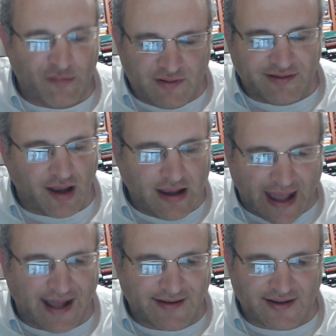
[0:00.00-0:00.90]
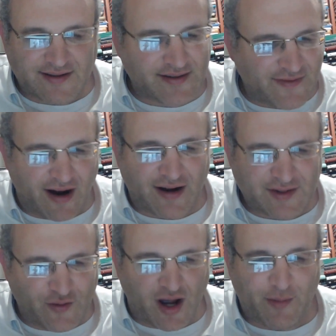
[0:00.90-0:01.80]
negaya to
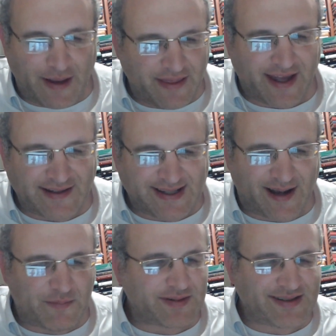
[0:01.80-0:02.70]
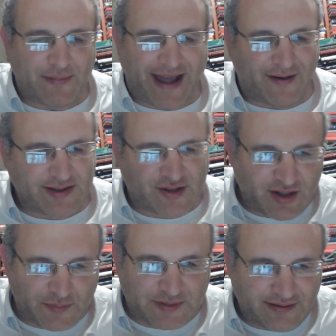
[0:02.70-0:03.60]
Zram and then somehow is
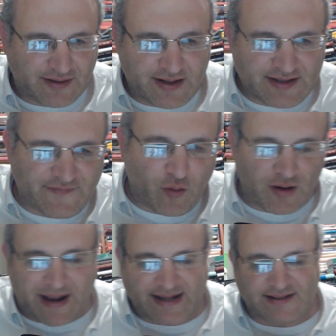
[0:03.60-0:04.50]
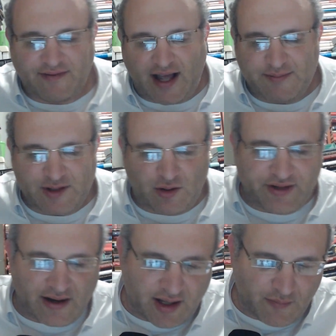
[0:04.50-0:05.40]
stupped into these 4 massive volumes called
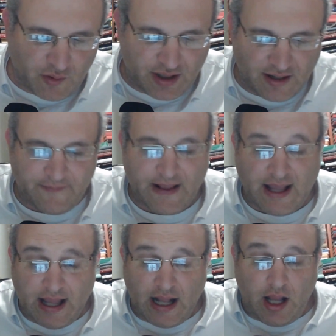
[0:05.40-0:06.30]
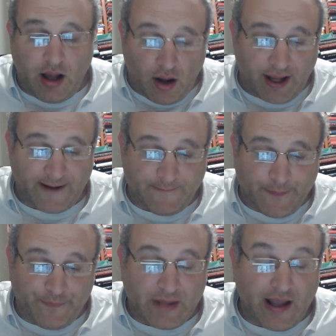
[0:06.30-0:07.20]
Derech Emunah. Okay,
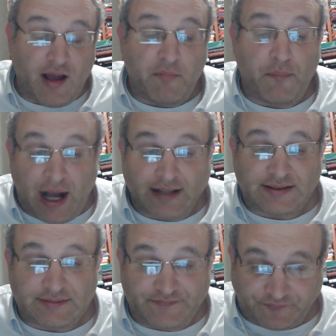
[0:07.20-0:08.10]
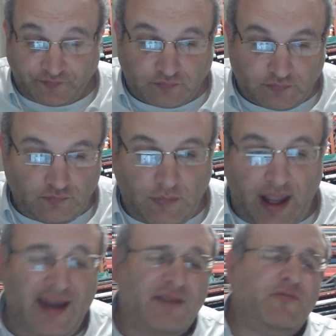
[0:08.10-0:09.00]
but
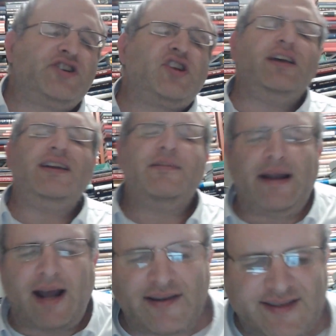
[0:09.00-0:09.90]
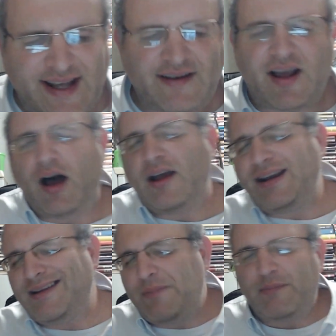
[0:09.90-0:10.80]
and Rishonim, and I said
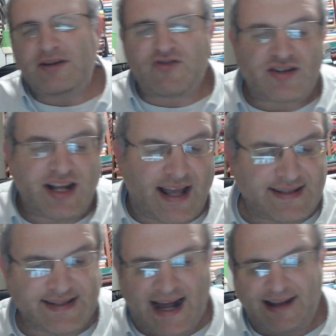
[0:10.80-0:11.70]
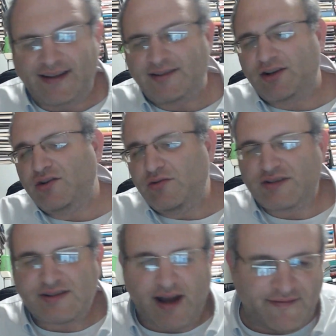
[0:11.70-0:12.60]
Ga'onim and Medrash Chazal and the new
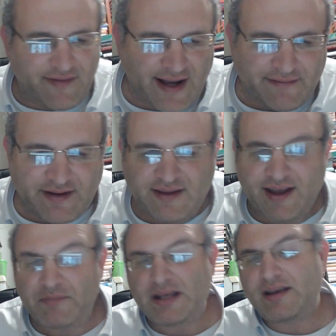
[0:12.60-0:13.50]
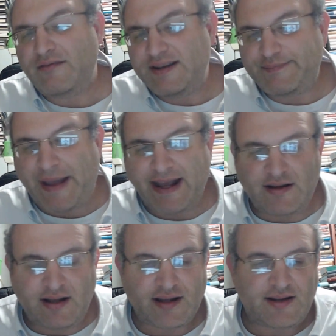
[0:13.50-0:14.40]
stuff and everything, and Meiri's
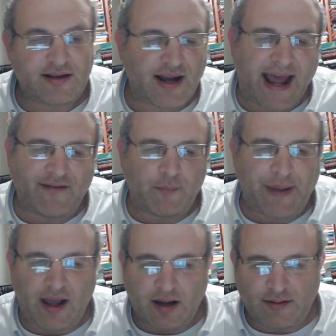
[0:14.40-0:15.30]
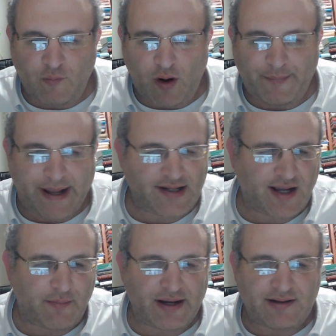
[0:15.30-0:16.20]
page you could have on one page you
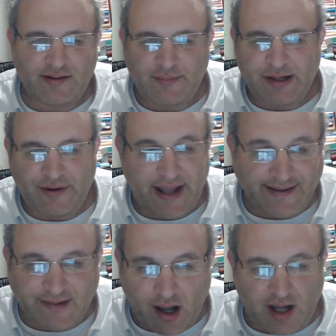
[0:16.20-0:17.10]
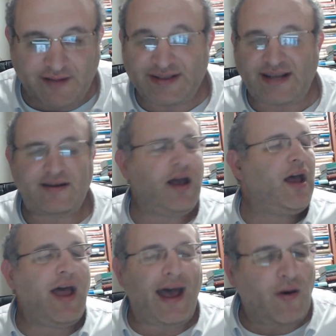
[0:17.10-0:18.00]
could bring you the Meiri 8 times and
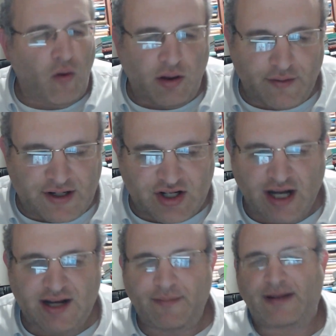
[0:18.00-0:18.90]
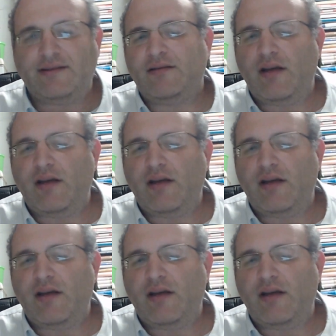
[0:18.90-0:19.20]
all the Rishonim and